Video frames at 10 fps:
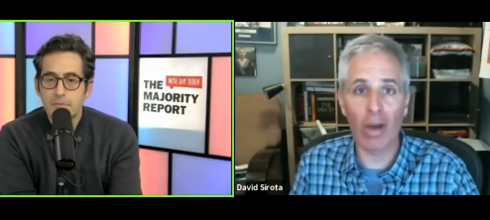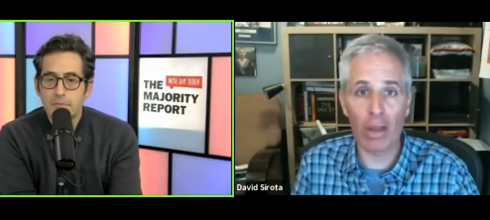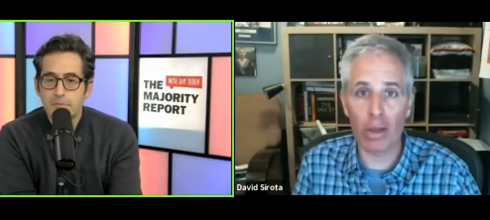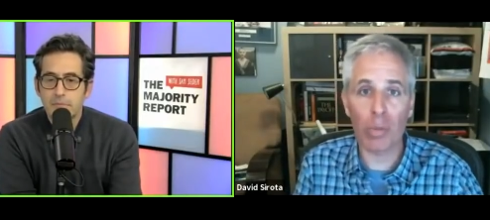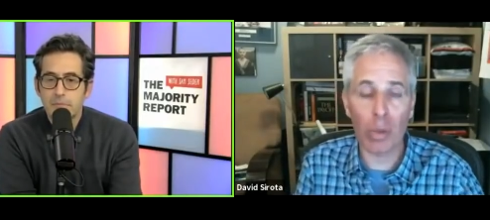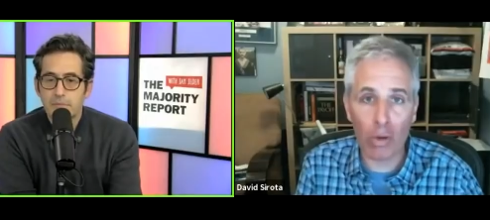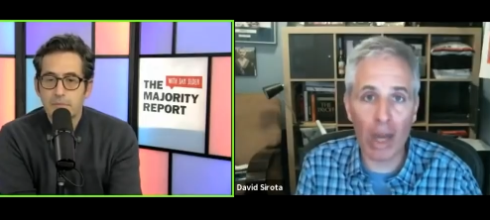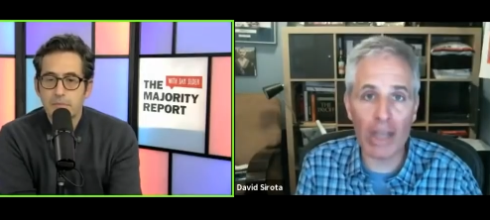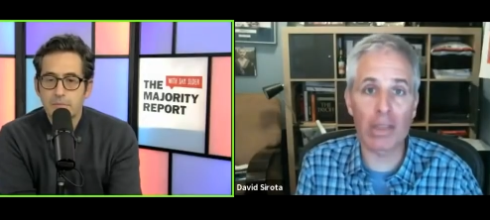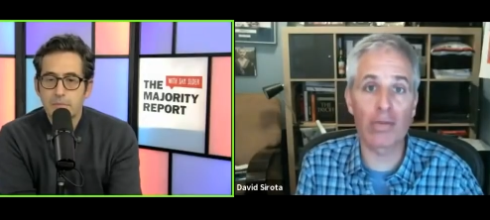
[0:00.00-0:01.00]
Speaker 1: of other
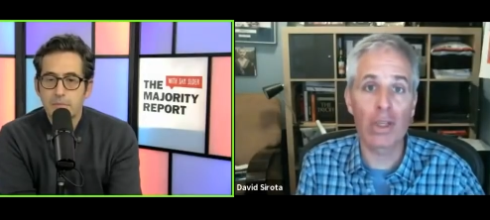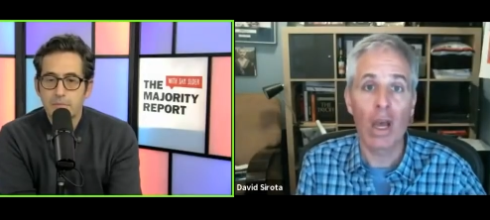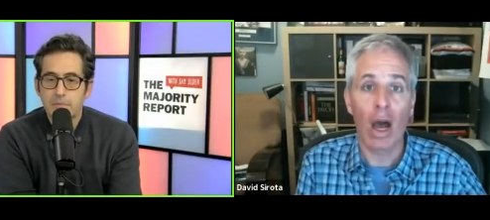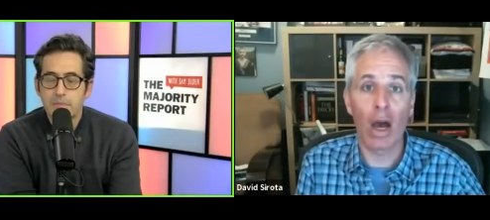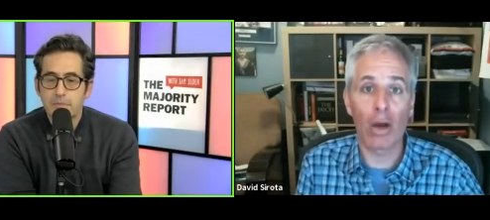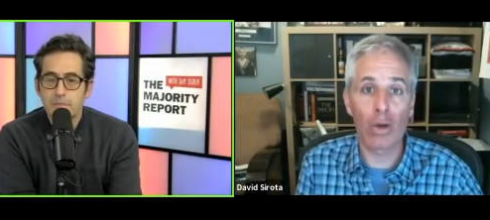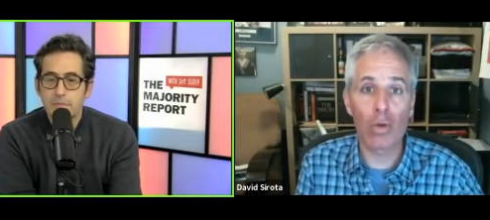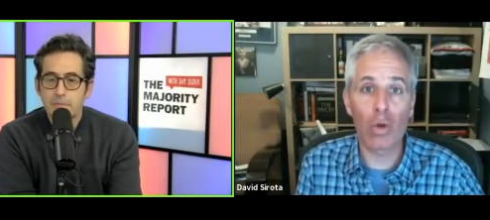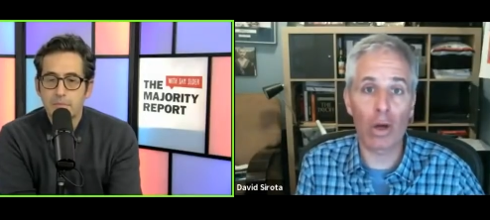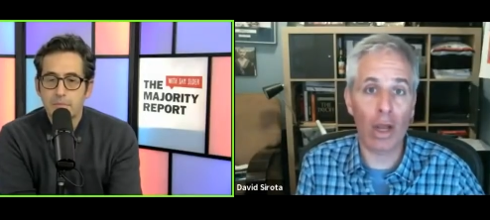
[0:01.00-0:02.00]
progressives
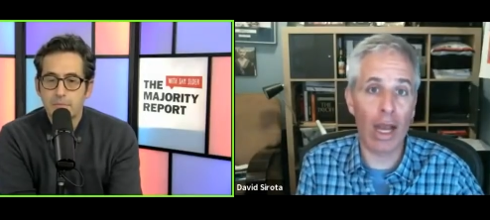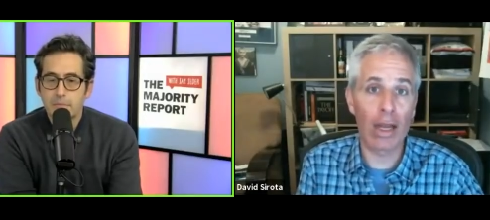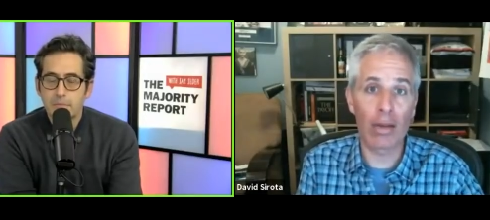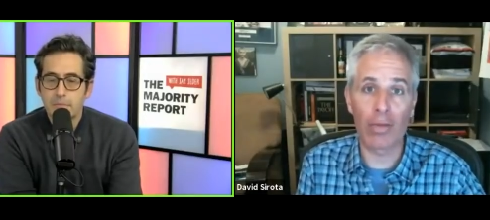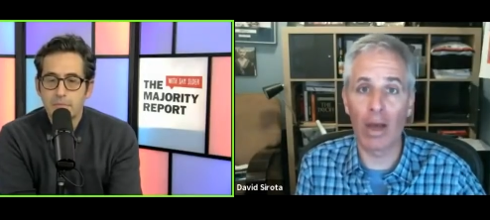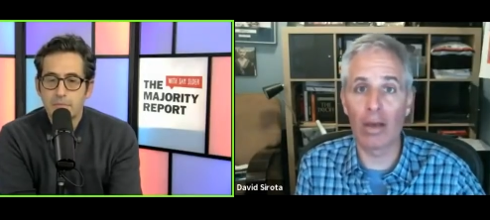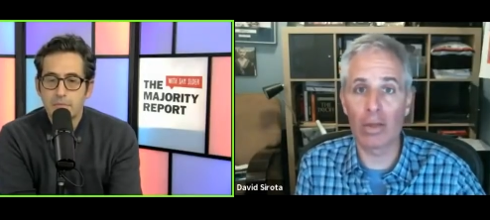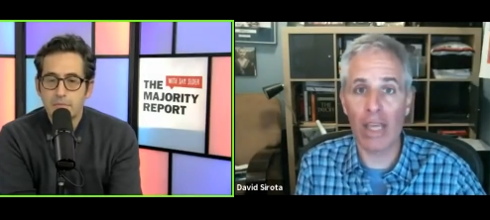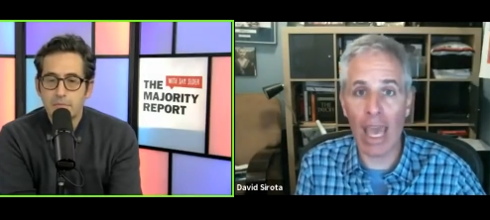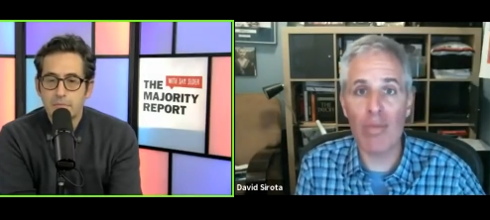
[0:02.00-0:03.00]
who were kind of
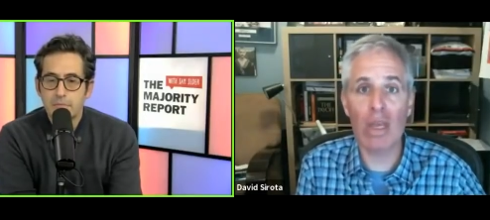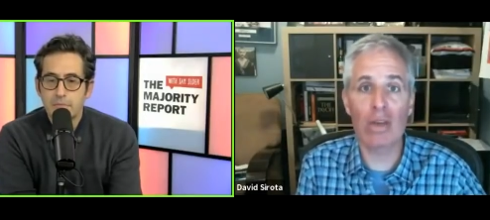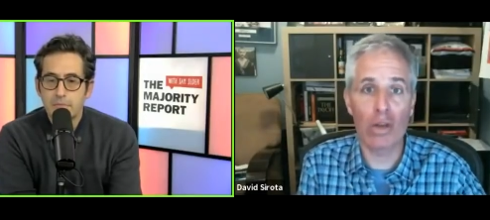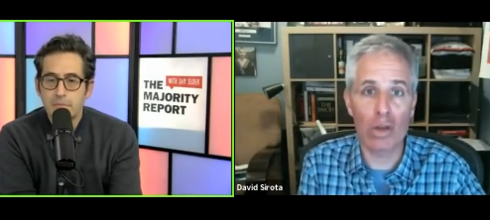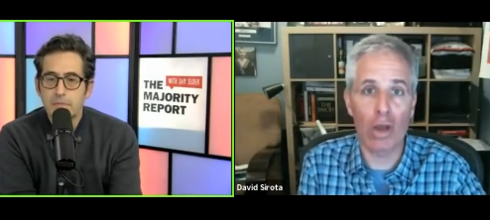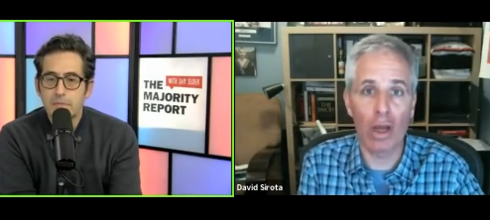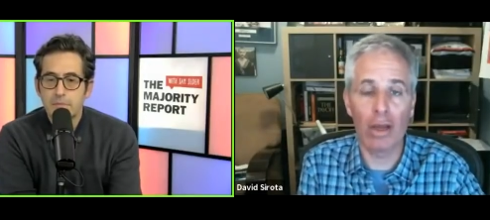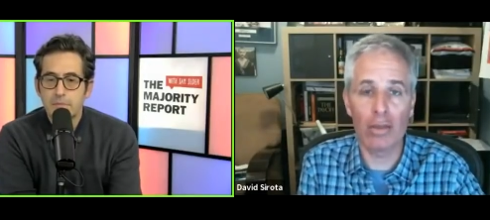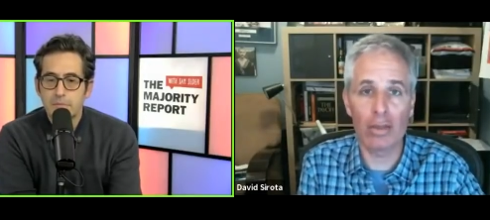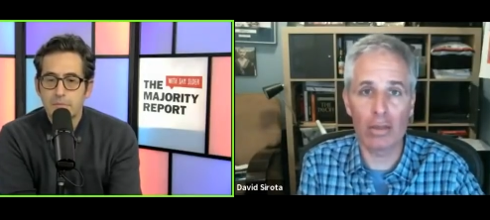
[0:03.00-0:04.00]

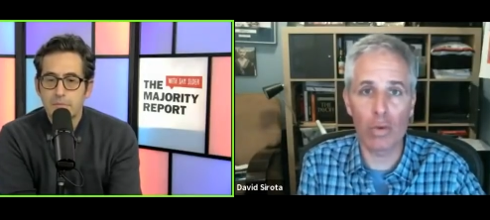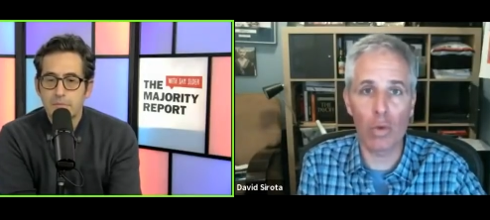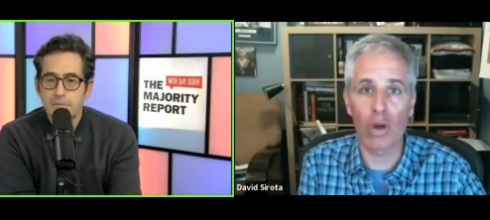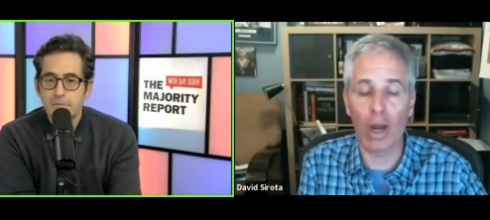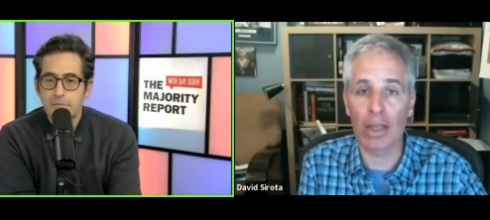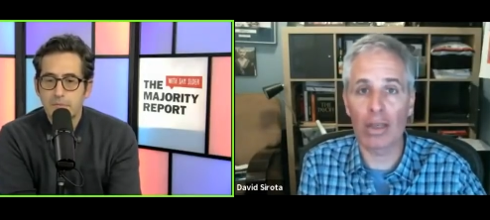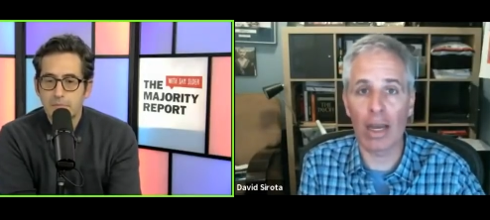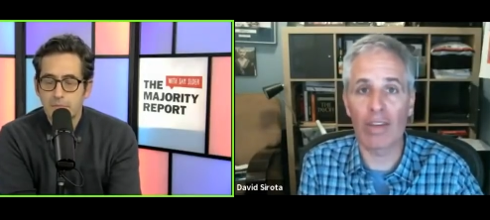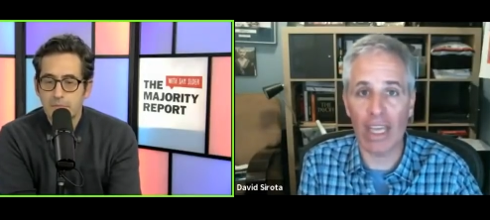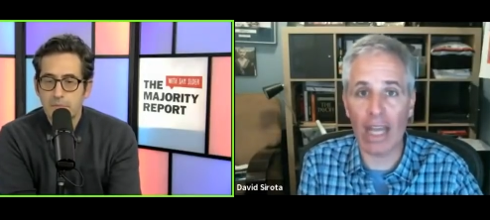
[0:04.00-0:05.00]
who were
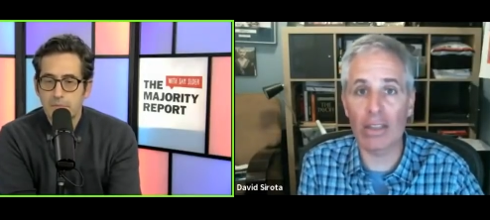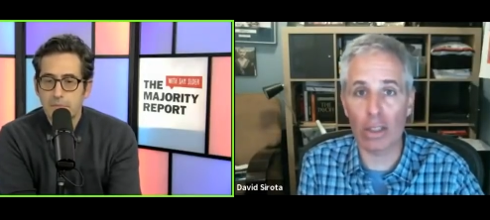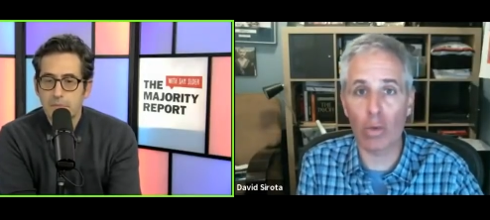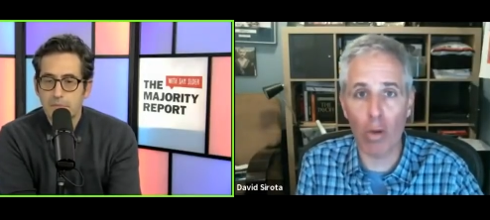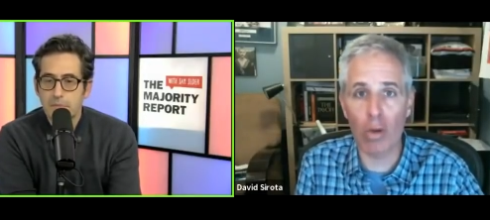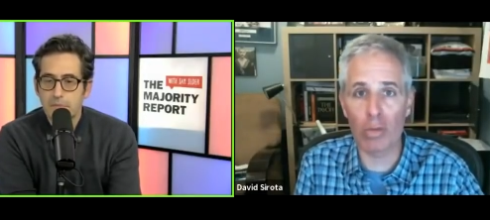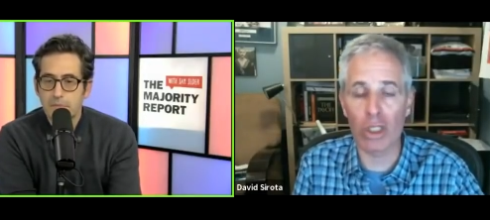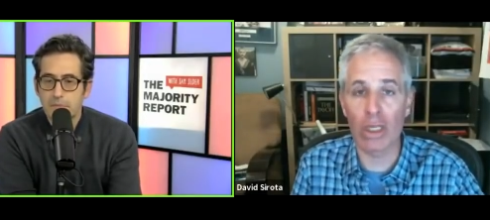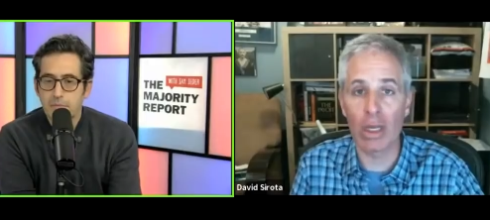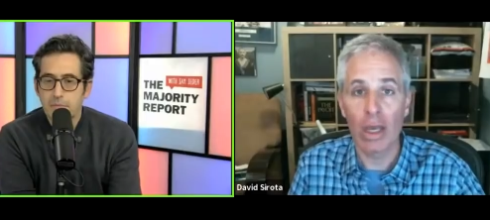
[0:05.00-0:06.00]
kind of against the Cuomo
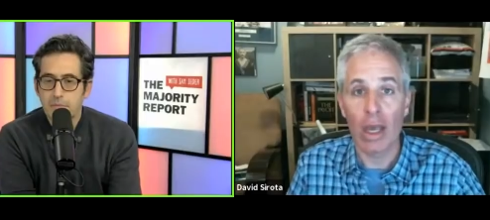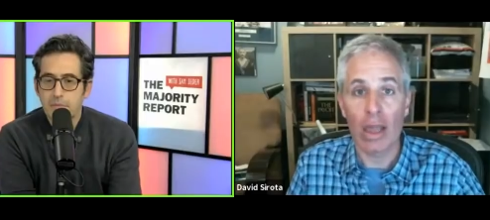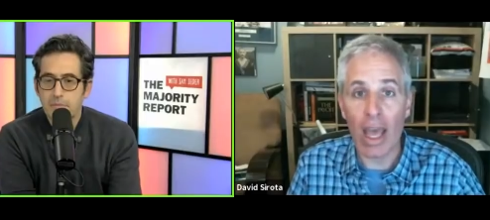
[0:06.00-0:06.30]
machine,